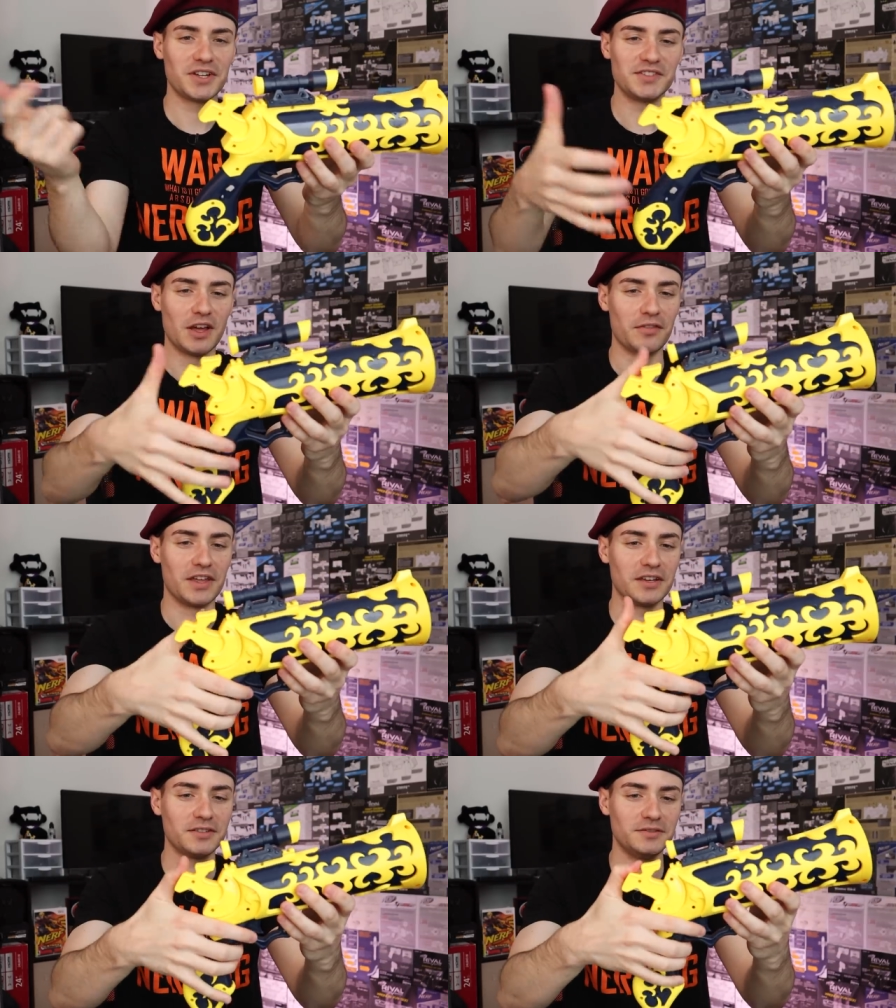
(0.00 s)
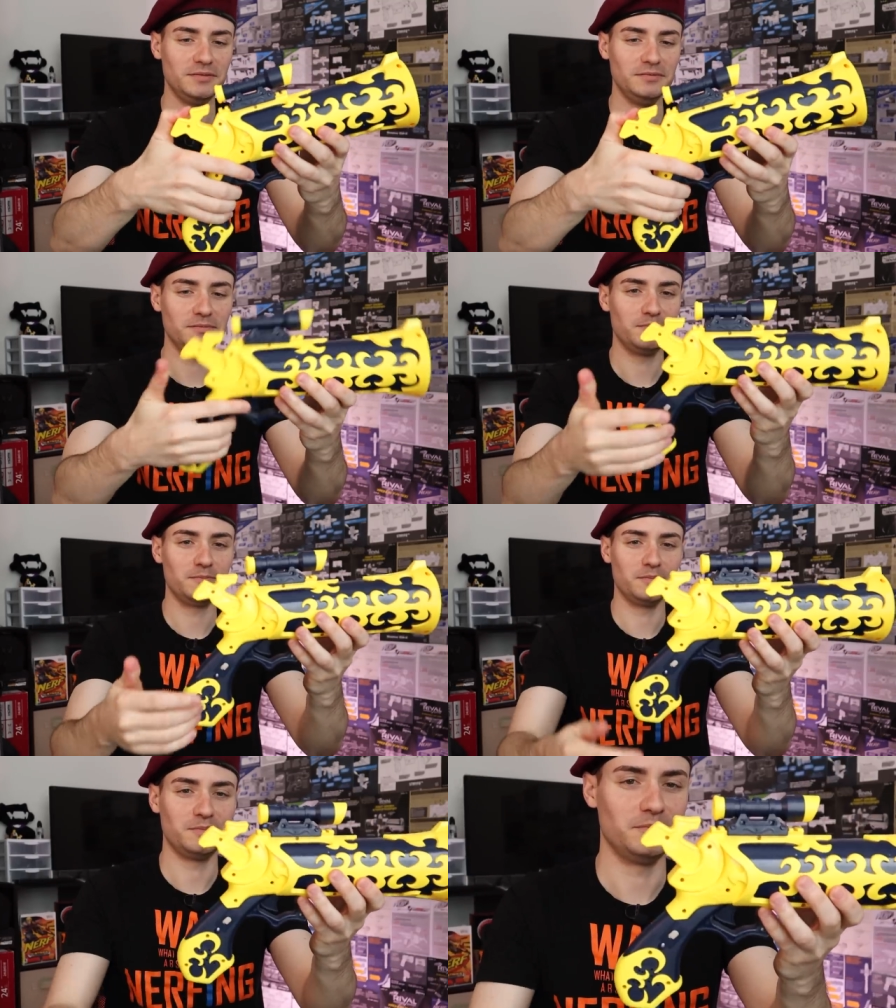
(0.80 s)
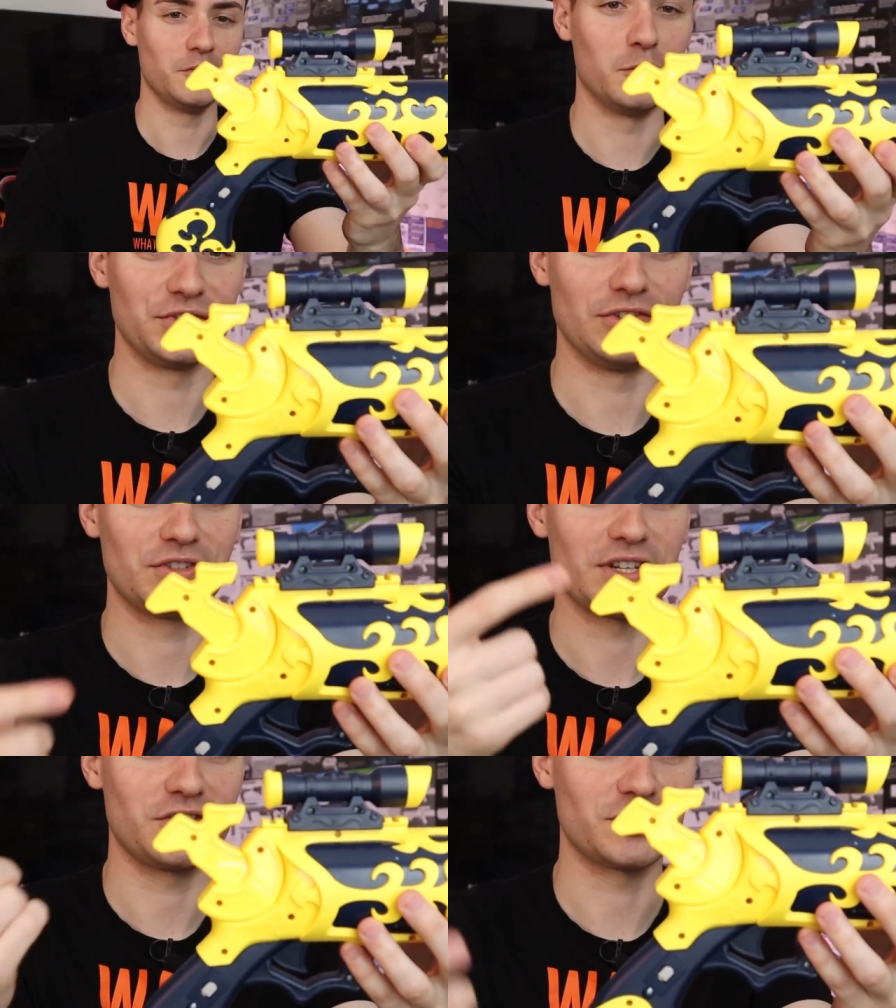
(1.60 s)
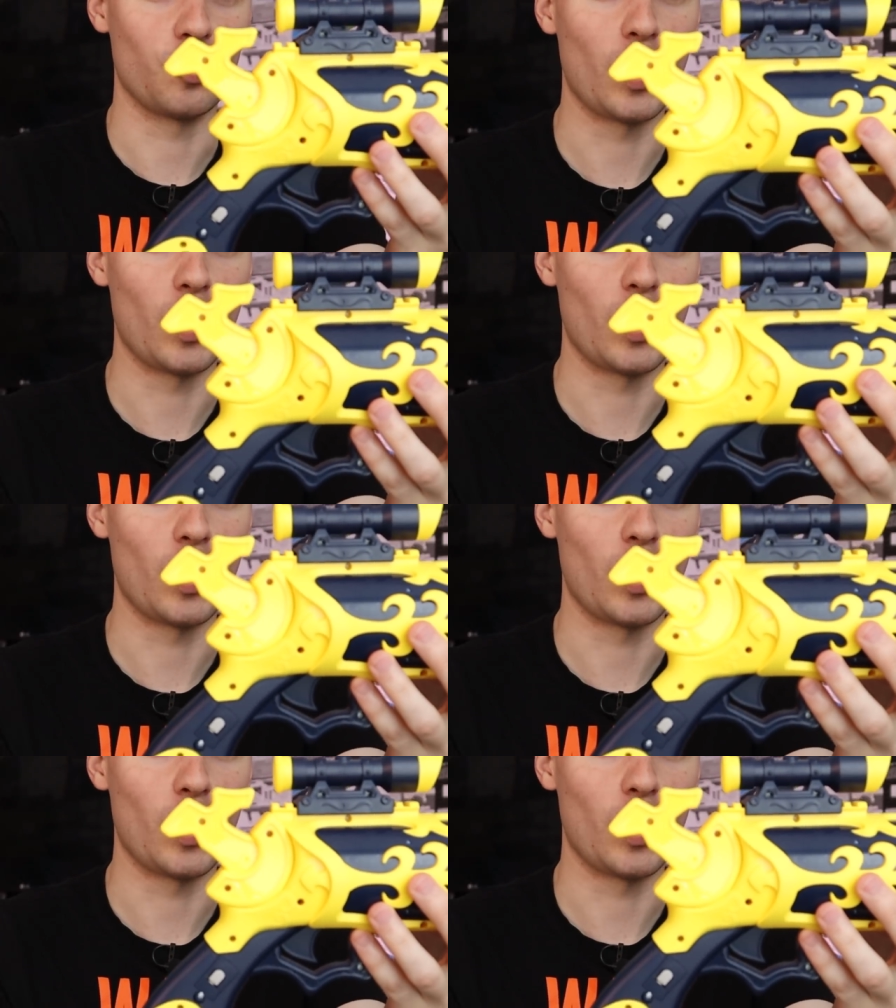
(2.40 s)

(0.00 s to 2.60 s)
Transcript: does nothing. Almost looks like just a